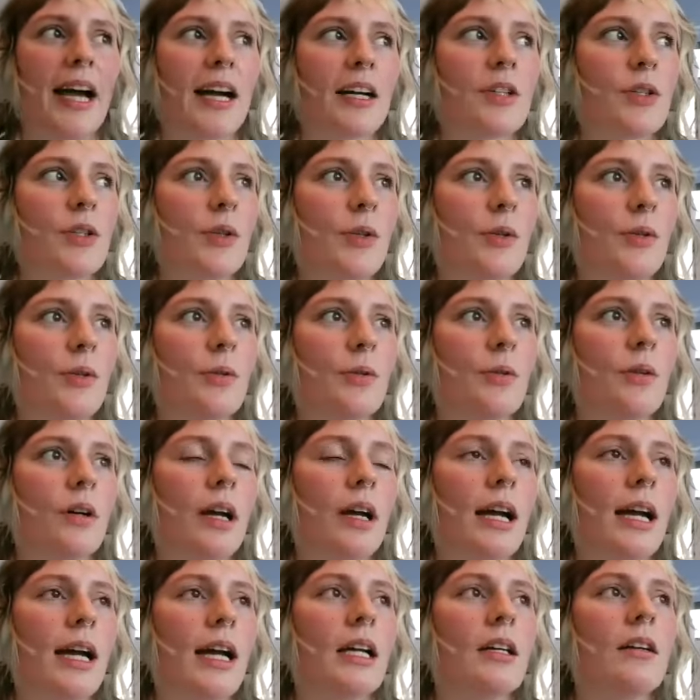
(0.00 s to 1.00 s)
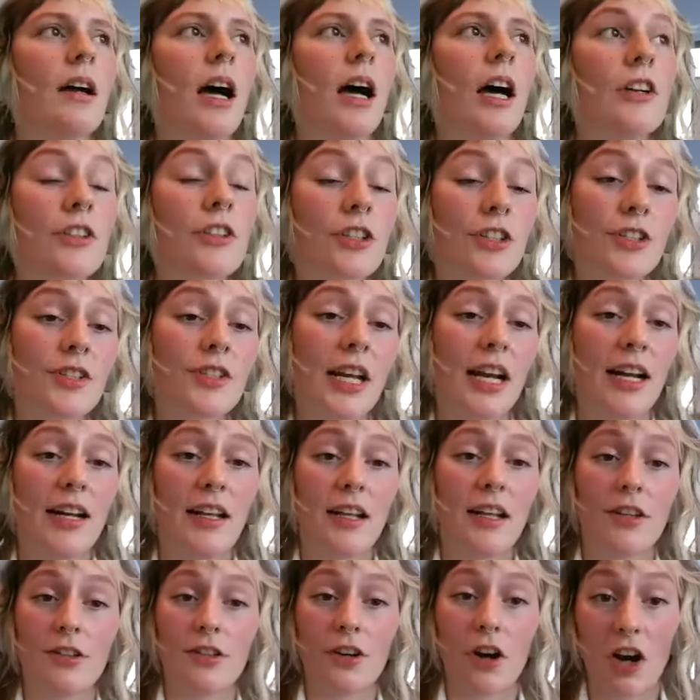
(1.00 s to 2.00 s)
back to
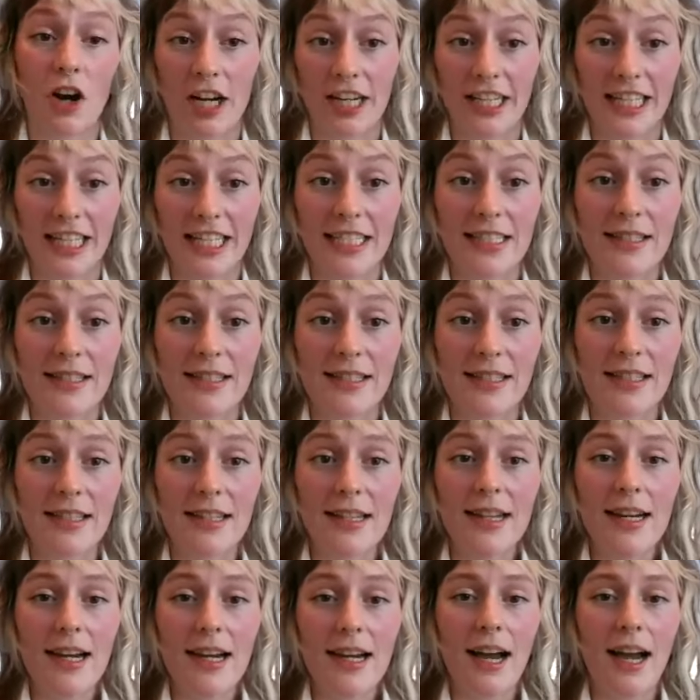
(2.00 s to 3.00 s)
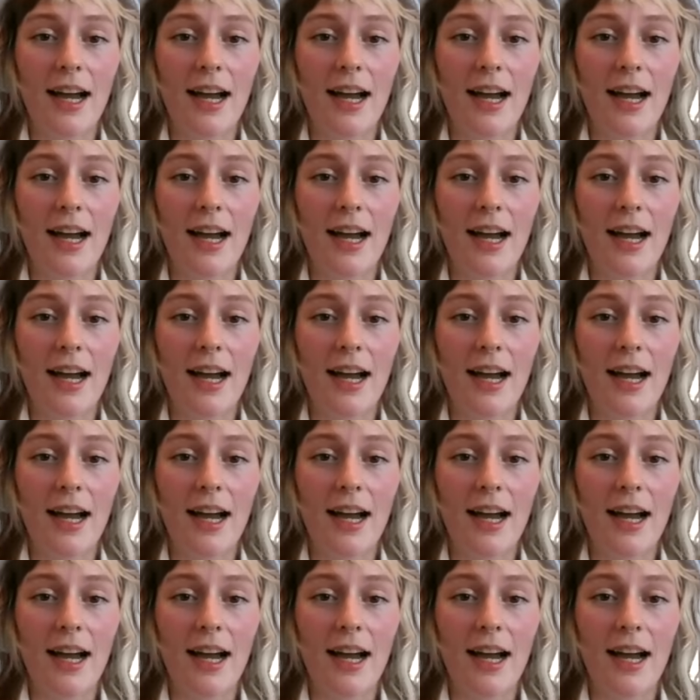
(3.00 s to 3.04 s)
understanding your audience.